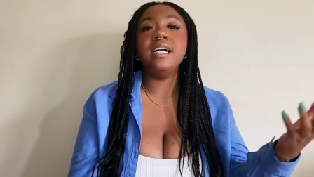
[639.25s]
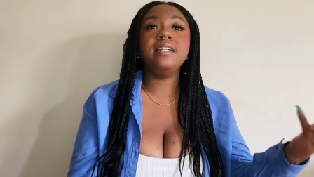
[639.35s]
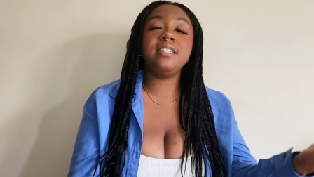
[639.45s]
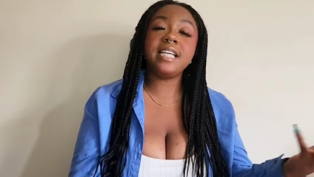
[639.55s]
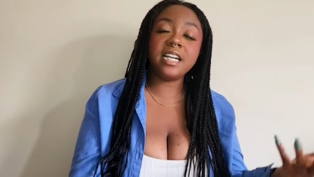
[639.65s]

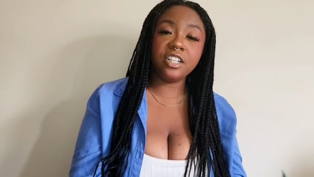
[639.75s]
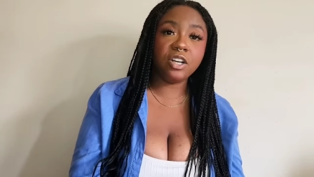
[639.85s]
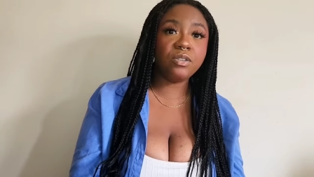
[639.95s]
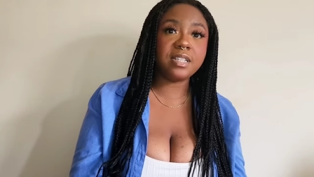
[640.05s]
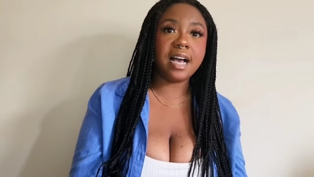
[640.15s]
Tiana
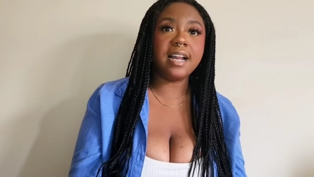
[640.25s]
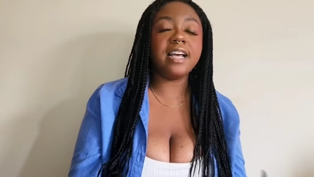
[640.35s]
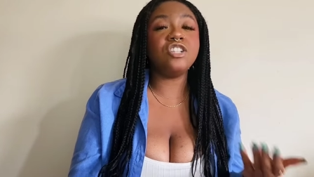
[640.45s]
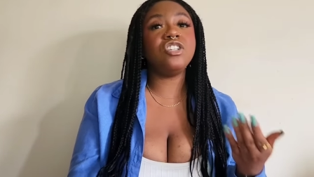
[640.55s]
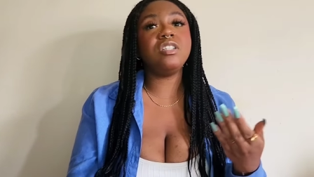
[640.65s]
knows that,
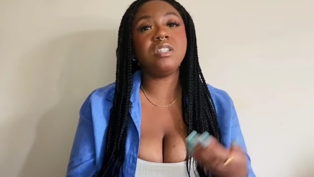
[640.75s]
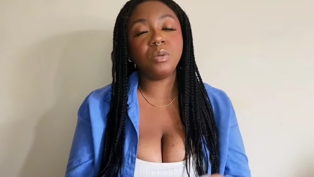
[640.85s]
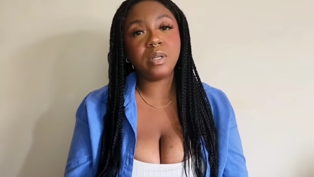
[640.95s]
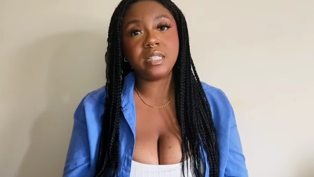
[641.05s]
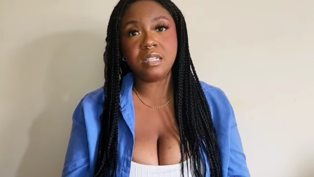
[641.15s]
and she still
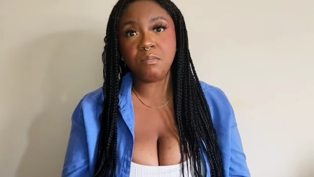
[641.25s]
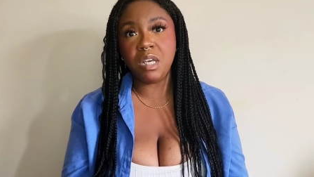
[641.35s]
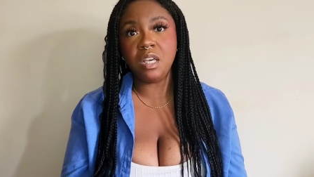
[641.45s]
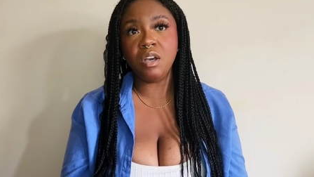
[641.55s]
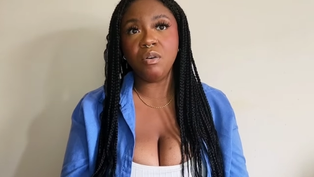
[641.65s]
wants to
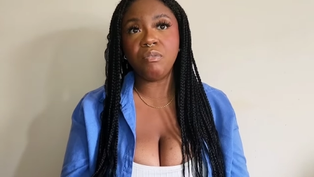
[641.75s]
meet you.